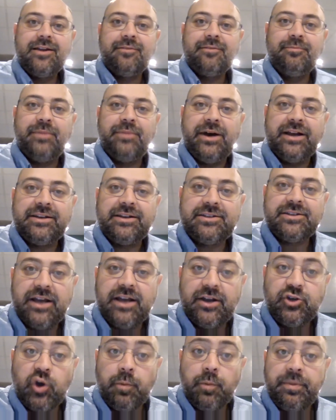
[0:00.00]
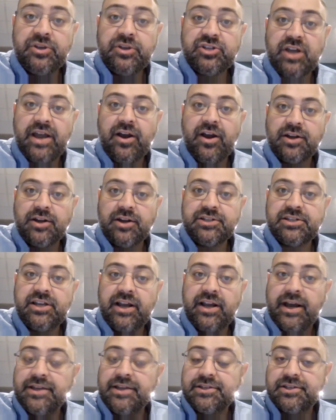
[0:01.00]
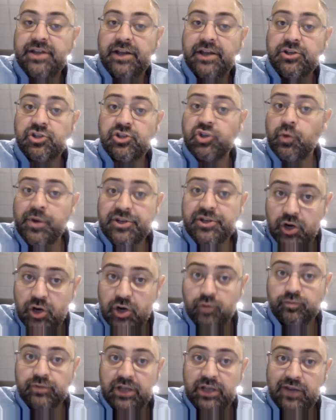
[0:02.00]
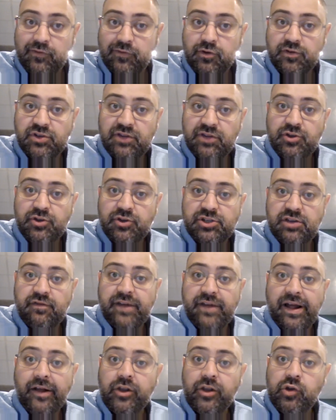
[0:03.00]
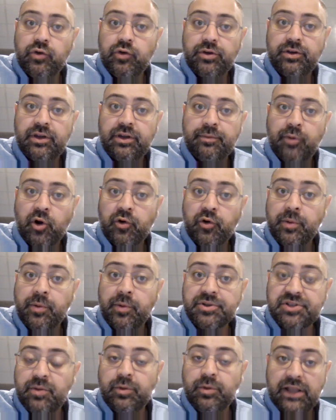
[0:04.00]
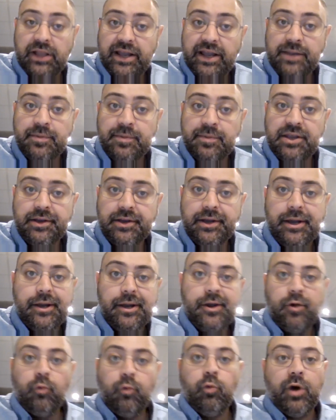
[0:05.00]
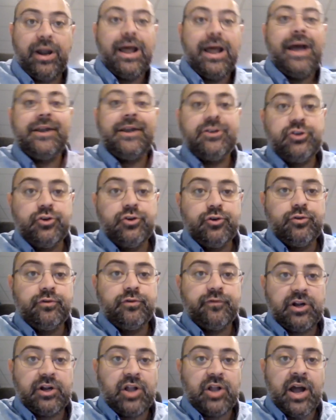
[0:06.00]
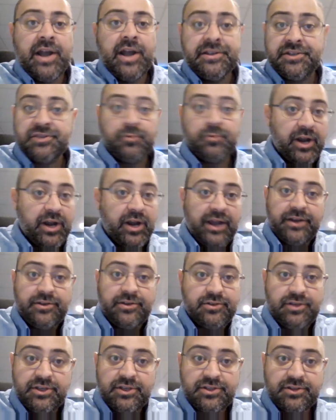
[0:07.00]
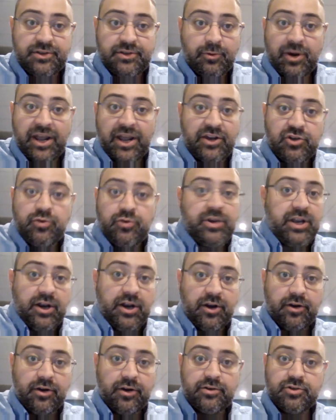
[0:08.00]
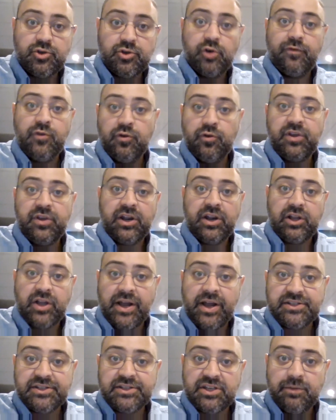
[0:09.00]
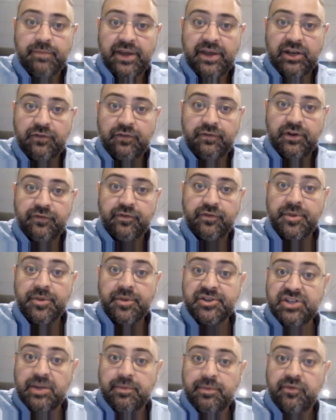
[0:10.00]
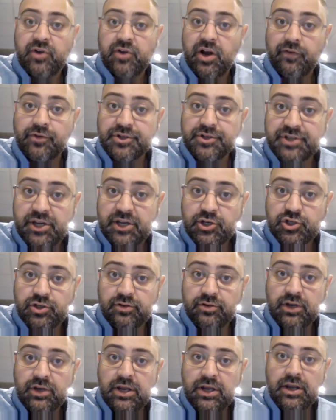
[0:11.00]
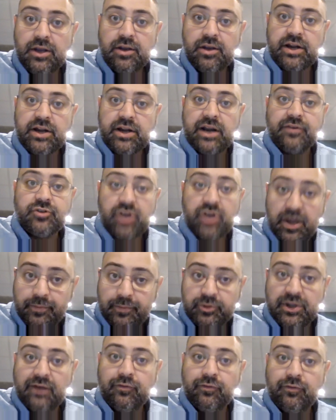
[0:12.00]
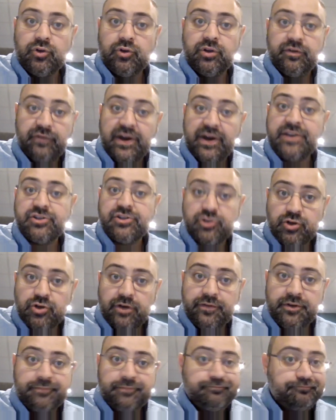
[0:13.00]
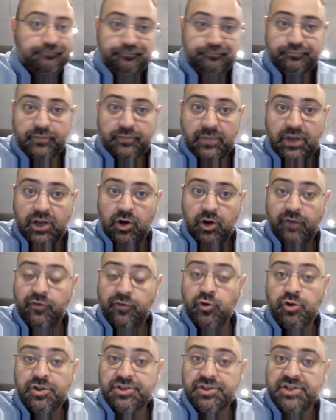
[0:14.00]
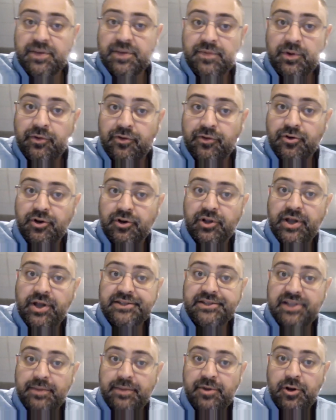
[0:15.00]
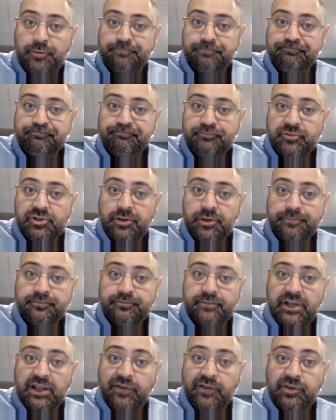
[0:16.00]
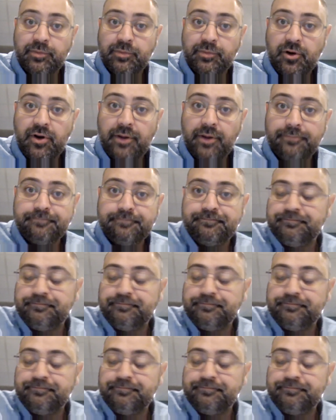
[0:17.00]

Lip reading: But don't be shy, honestly, guys, just to reach out. Like if you see value in partnering with someone like me, what I do for clients is what I do here. So if you think clients can benefit from this type of conversation, kind of top level advice driven, if you do the same thing with your clients, let me know. So I'd love to partner up.